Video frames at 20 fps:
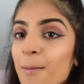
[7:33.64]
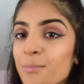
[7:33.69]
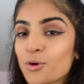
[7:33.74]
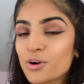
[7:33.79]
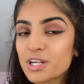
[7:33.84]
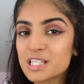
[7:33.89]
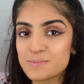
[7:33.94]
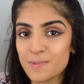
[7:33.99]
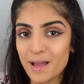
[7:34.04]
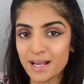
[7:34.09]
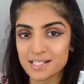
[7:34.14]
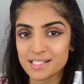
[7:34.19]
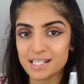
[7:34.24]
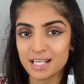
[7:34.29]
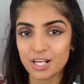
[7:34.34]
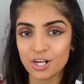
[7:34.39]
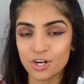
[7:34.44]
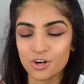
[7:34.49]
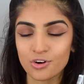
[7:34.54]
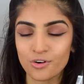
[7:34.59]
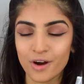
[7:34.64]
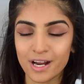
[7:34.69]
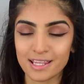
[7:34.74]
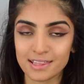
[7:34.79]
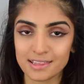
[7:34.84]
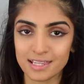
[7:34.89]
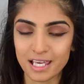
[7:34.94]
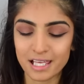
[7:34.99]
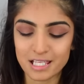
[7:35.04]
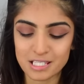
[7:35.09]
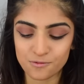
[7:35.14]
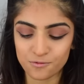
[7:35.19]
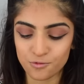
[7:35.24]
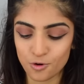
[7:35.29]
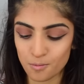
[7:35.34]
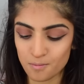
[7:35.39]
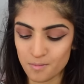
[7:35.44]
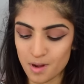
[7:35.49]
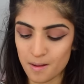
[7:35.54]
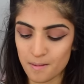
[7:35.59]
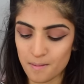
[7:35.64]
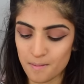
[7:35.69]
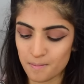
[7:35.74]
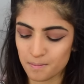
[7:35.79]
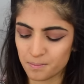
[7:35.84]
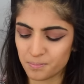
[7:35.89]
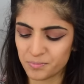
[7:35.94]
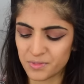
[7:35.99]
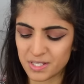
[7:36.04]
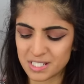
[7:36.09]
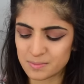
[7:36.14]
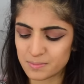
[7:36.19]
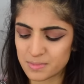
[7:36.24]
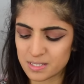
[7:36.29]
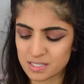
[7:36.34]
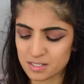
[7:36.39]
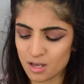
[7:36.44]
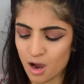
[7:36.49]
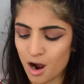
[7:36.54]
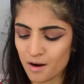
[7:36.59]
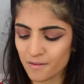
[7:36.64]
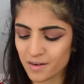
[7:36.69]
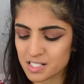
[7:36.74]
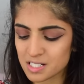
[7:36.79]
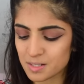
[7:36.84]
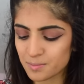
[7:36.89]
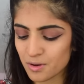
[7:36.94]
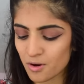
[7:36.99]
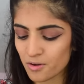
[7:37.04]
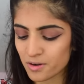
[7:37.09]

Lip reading: I'm not expecting great things from this mascara, to be